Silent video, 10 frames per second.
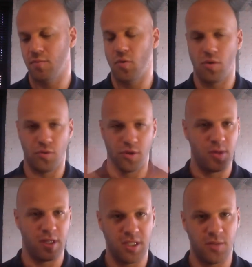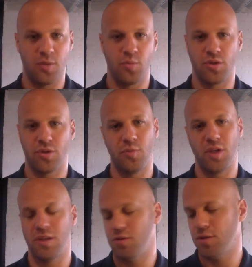or one of my team members will help
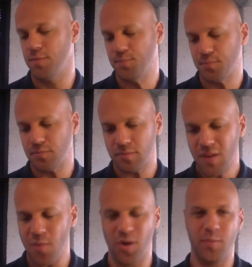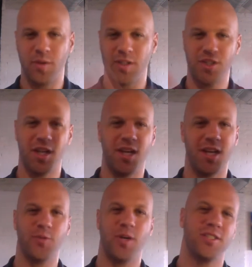get to it. But I appreciate you
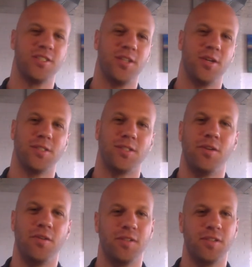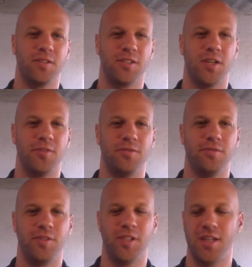guys watching as always. Hopefully this is helpful
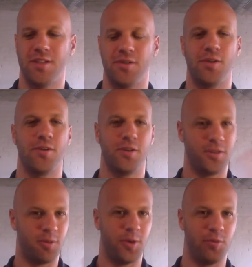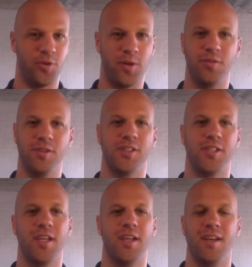for you guys to learn a little bit more about real
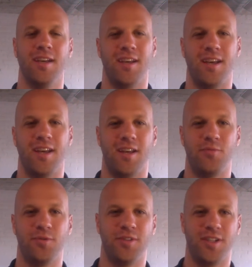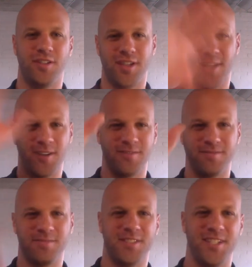estate, and we'll talk to you later.
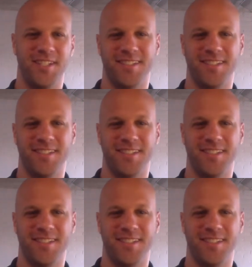See ya.